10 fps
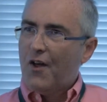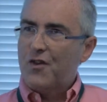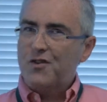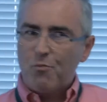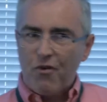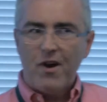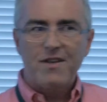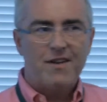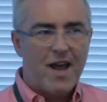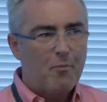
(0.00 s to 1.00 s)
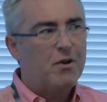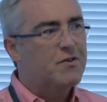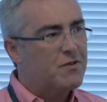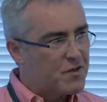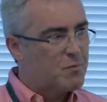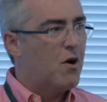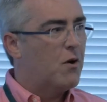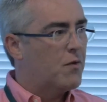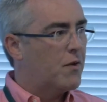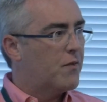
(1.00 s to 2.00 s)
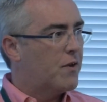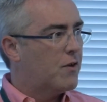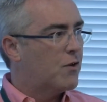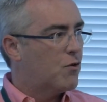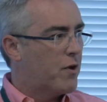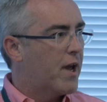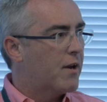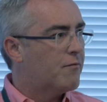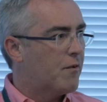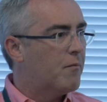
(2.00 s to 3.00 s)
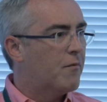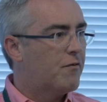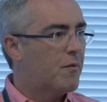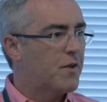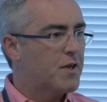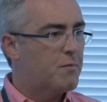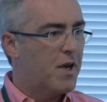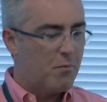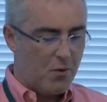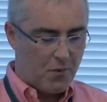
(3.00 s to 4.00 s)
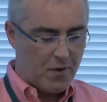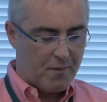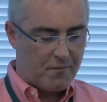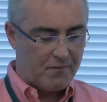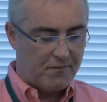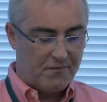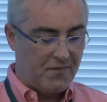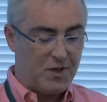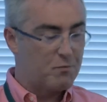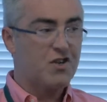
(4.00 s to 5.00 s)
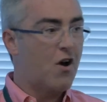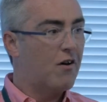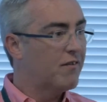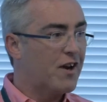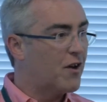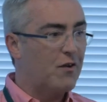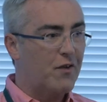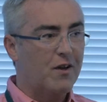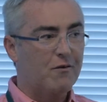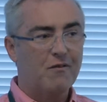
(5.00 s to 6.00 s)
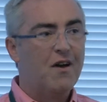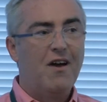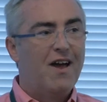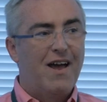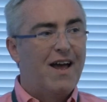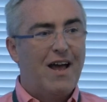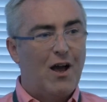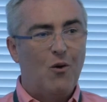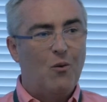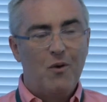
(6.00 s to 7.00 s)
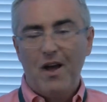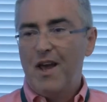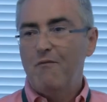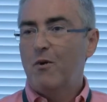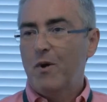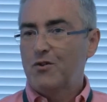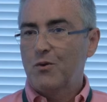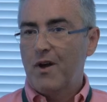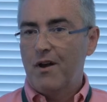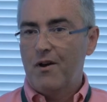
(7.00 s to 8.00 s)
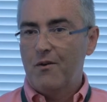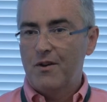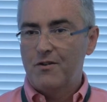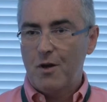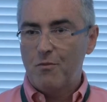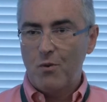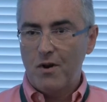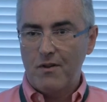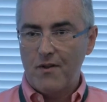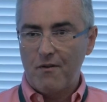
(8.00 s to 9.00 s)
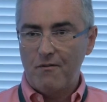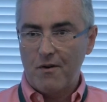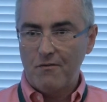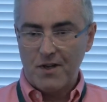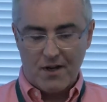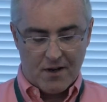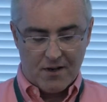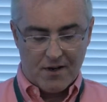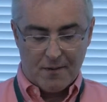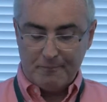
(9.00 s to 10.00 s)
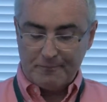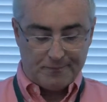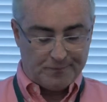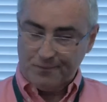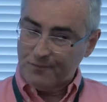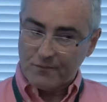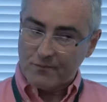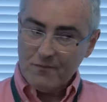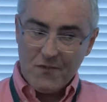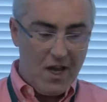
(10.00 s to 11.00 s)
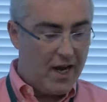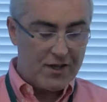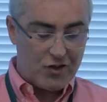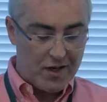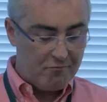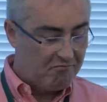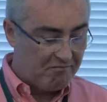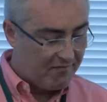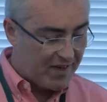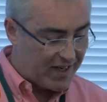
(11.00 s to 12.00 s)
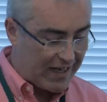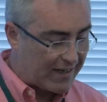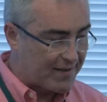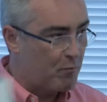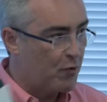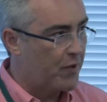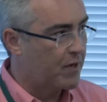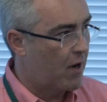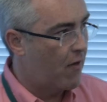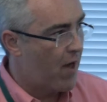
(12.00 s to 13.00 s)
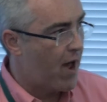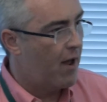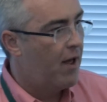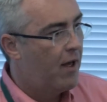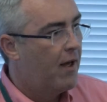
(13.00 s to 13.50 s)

the surprise and the happiness and the smile that you create from these people is bizarre. You think of how influential they are and the type of work that they're involved in. And actually, little simple things like that